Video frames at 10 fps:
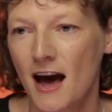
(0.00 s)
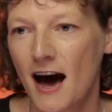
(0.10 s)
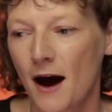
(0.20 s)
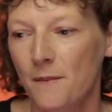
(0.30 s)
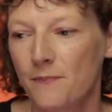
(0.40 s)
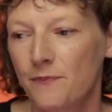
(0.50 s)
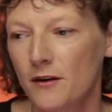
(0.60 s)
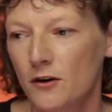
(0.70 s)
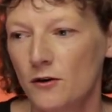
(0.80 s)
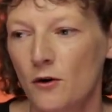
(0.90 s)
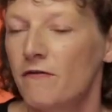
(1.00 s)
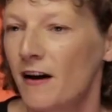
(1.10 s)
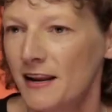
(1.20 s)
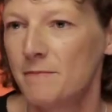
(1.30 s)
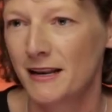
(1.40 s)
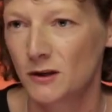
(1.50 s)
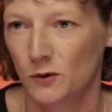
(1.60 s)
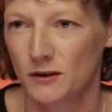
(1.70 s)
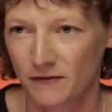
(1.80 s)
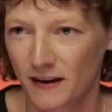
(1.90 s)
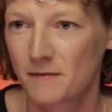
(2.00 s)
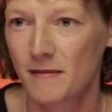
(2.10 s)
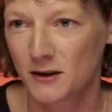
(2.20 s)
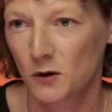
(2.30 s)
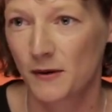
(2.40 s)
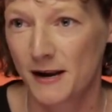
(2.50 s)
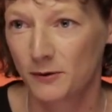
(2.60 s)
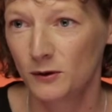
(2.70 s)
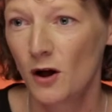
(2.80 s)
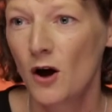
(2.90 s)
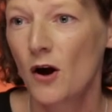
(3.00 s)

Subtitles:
finding mentor people